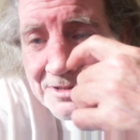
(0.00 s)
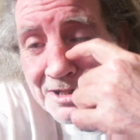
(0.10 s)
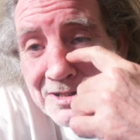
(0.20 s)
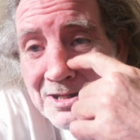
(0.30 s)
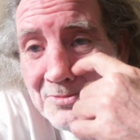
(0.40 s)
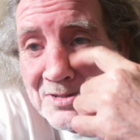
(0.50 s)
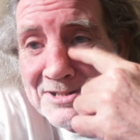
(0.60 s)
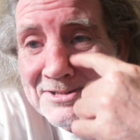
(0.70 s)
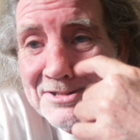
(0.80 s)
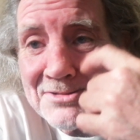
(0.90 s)
I, I, went
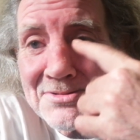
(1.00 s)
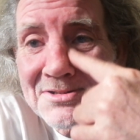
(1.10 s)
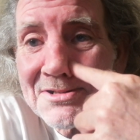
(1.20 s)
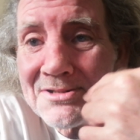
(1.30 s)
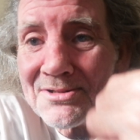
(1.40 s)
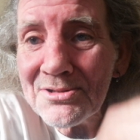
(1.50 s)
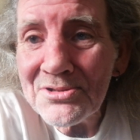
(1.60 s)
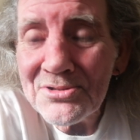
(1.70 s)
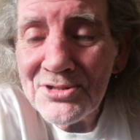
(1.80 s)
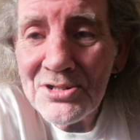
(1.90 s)
in there and had a
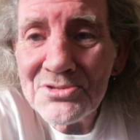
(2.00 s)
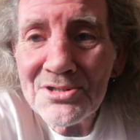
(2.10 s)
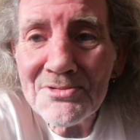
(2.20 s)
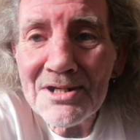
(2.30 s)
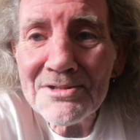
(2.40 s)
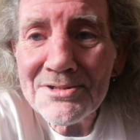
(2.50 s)
good nosy around.